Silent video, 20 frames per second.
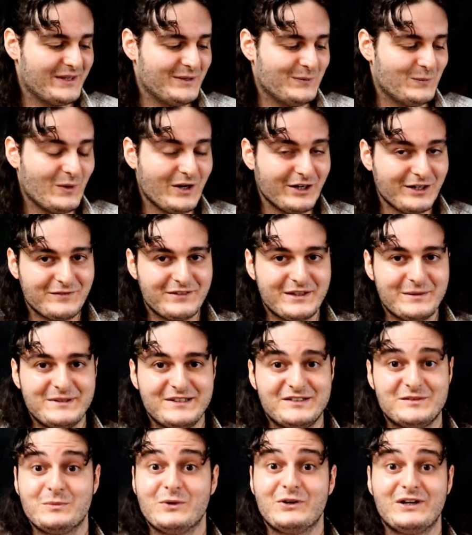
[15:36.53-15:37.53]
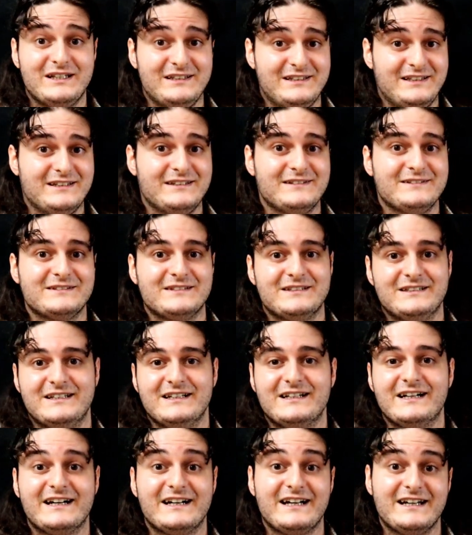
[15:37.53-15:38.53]
One of them is Morente,
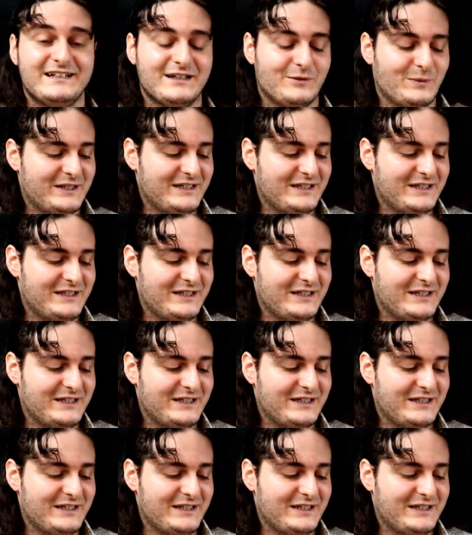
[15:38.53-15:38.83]
the Granaina.